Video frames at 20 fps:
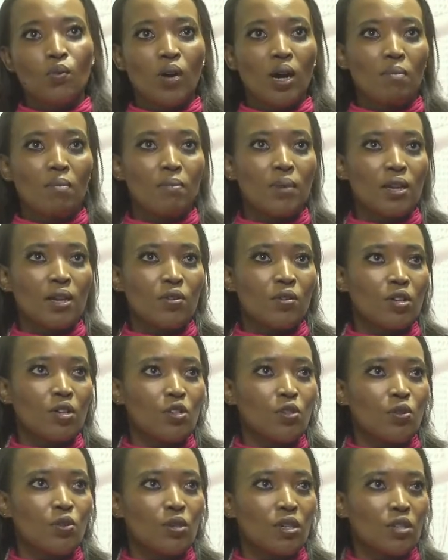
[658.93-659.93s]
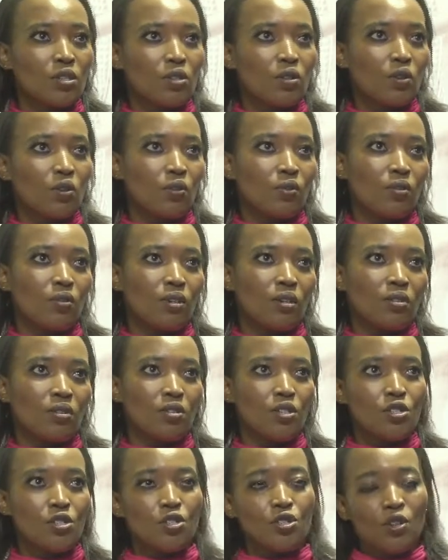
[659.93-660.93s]
am I going to do it on the
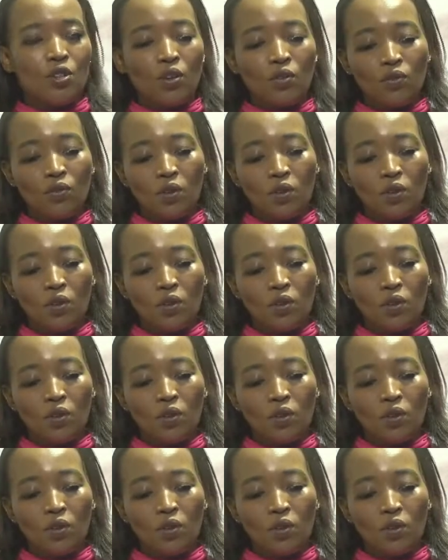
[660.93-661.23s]
digital